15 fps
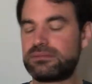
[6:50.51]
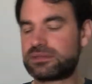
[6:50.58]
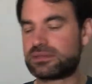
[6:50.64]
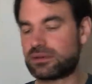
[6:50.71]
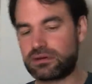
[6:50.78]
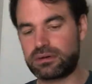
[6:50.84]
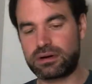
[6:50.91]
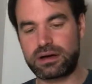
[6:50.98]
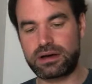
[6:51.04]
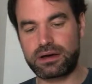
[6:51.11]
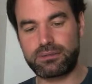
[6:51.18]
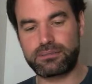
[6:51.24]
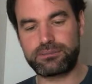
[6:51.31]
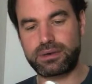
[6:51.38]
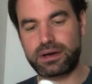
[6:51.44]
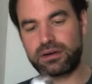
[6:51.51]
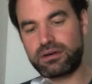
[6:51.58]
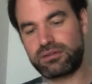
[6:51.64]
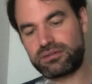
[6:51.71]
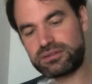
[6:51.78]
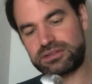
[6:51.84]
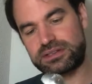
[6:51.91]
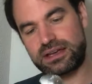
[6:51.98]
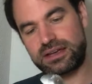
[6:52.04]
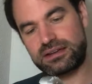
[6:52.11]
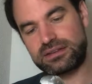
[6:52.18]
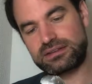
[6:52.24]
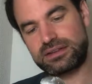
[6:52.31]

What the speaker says: so my girlfriend said it's